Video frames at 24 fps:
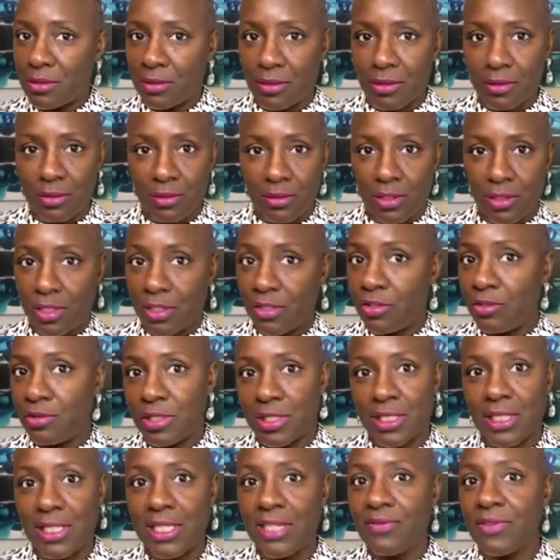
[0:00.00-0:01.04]
do, should you
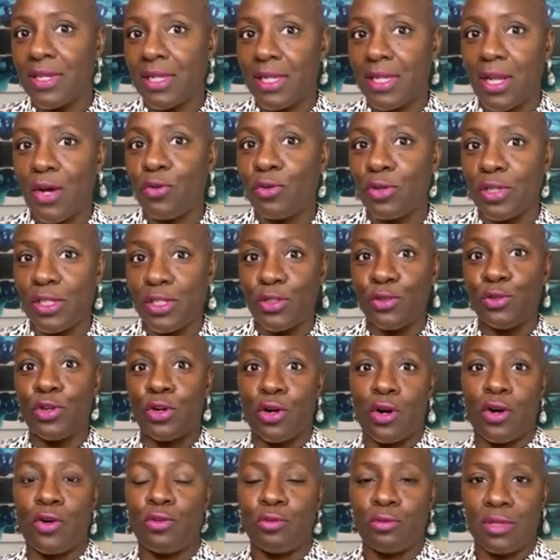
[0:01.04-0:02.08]
just leave it alone and do
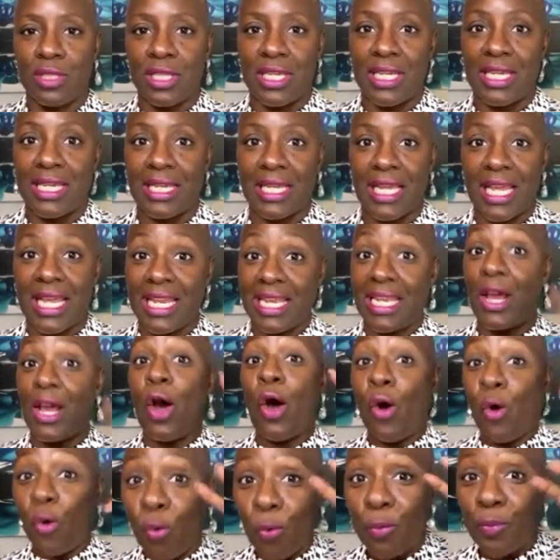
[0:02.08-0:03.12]
your own thing and
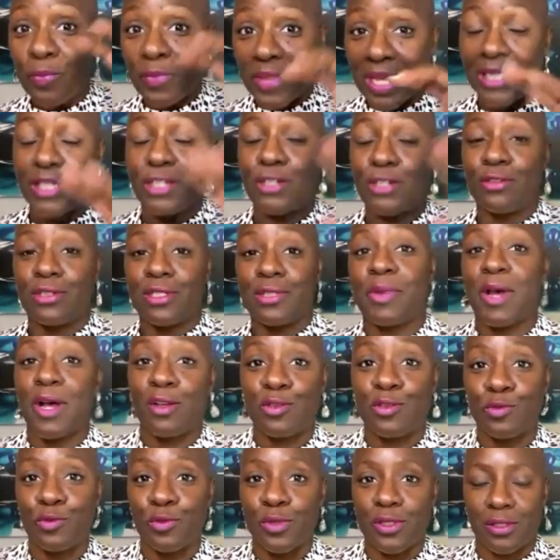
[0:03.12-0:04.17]
hope that your
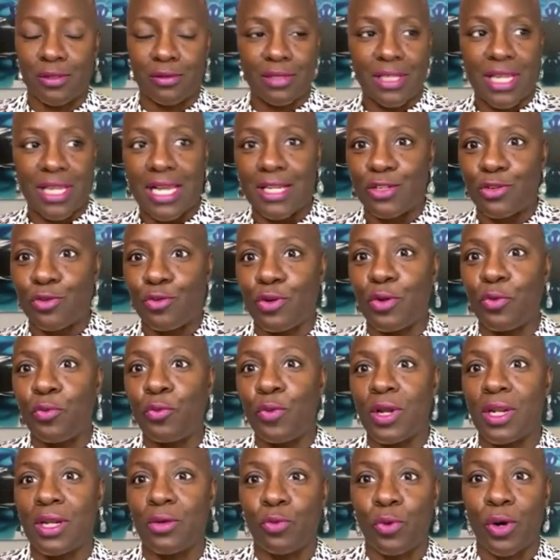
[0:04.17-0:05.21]
spouse will catch on and
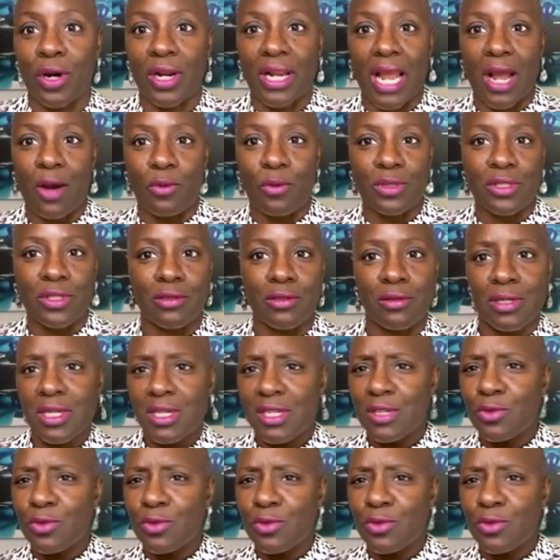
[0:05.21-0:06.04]
want to work out with you?